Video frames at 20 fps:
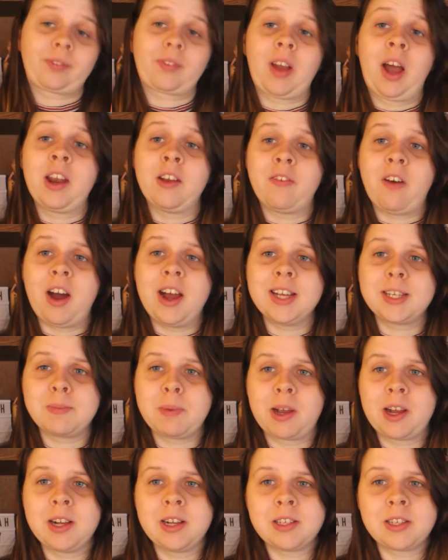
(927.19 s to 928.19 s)
advise,
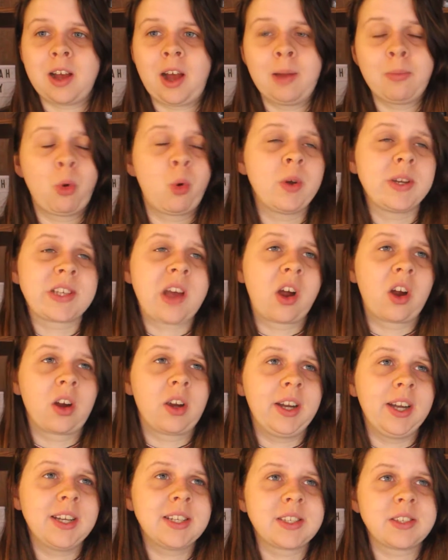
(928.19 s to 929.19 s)
because I'm always
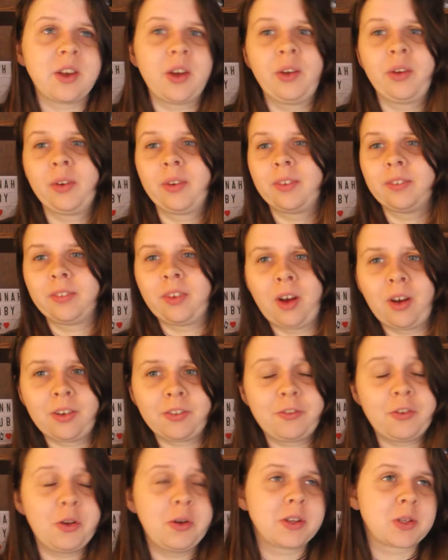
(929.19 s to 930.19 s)
hungry, so
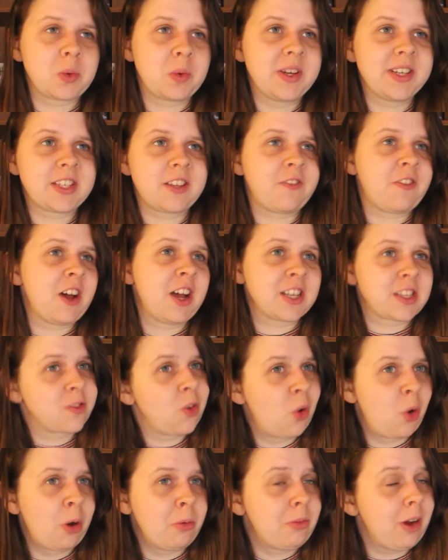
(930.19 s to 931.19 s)
food is always the first
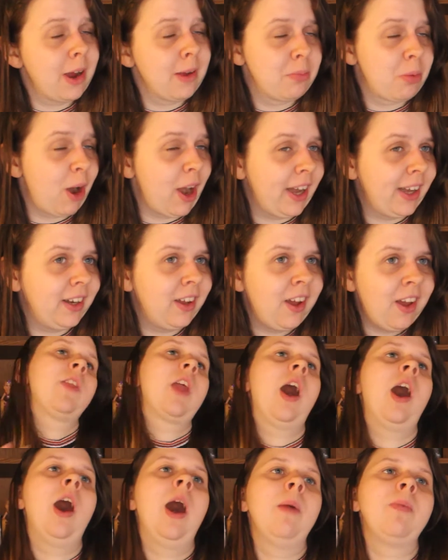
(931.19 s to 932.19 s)
thought on my brain.
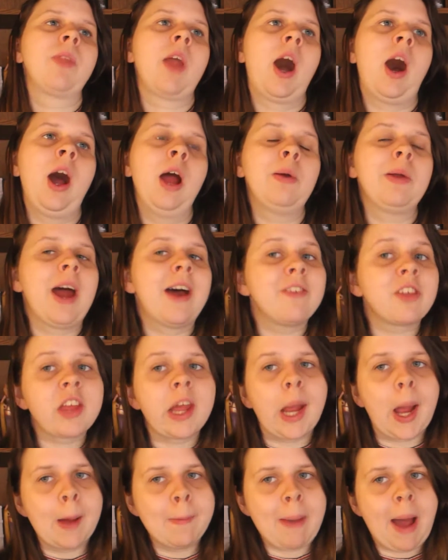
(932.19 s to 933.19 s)
I would have a
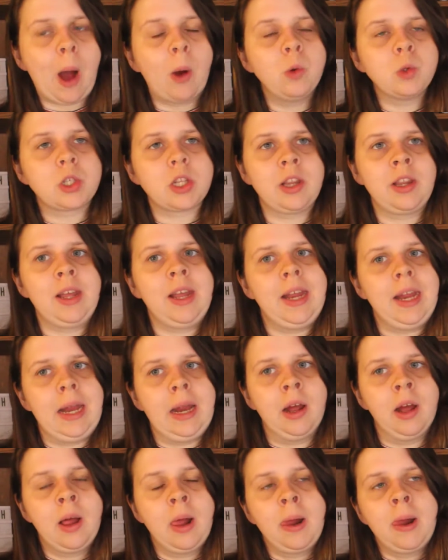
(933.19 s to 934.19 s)
think about
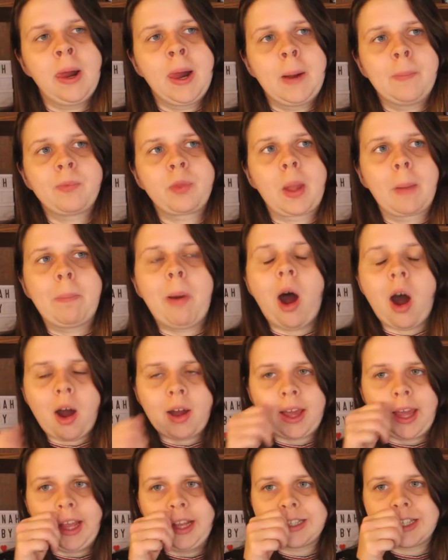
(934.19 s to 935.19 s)
the
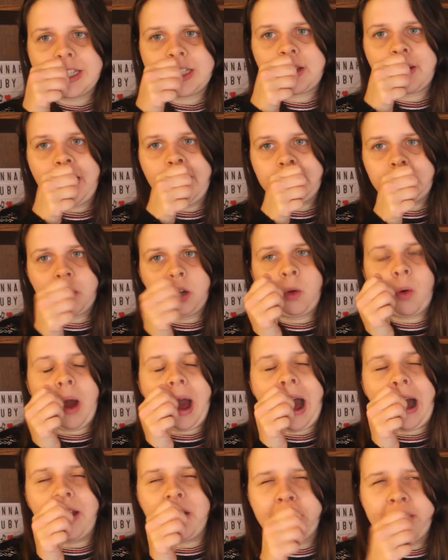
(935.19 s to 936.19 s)
parking situation or
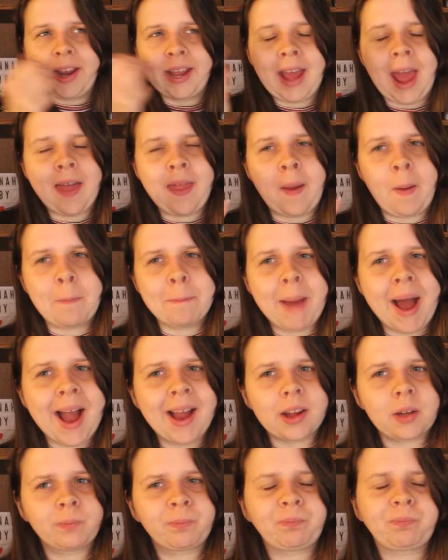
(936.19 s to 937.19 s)
how you're going to get there and
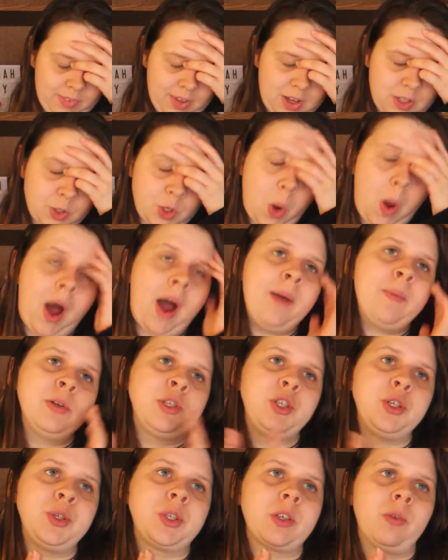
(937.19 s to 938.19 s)
back. So I would
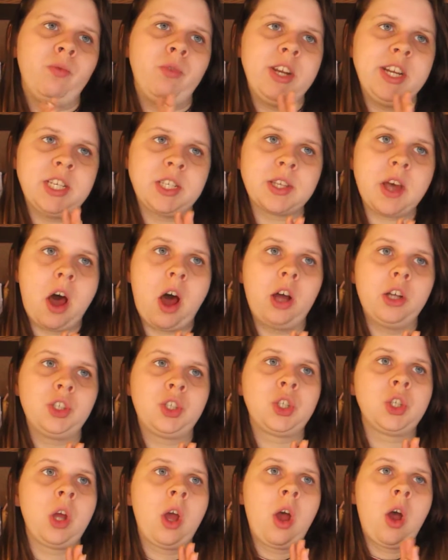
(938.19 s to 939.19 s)
do some
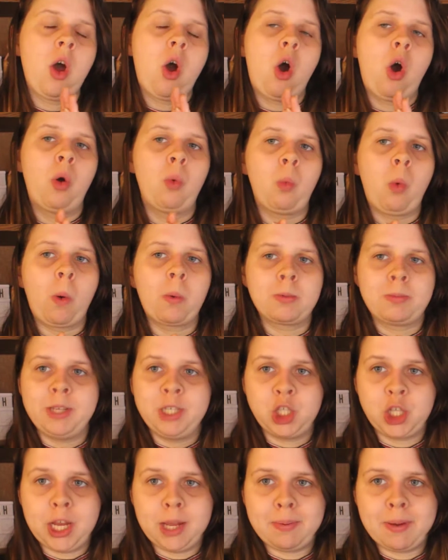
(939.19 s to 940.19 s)
research on what would be
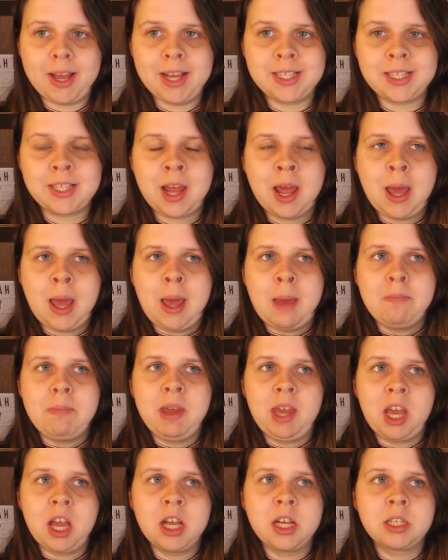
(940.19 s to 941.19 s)
cheapest,
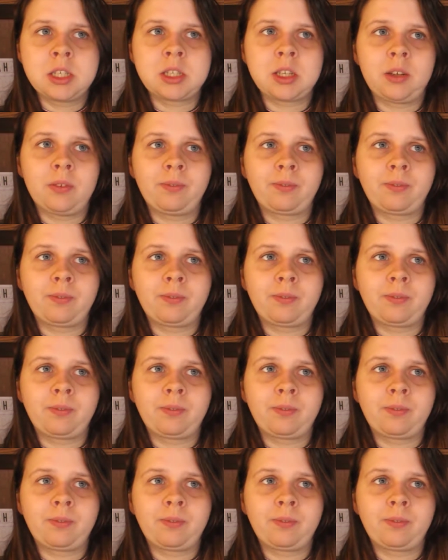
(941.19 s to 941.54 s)
because